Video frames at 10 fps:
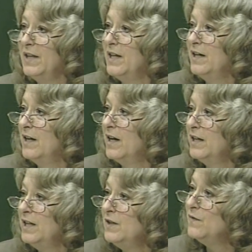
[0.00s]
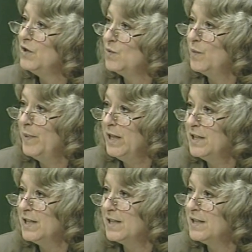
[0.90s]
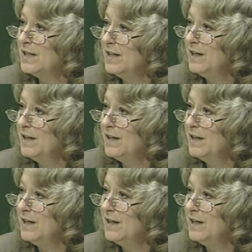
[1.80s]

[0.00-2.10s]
than on an individual basis.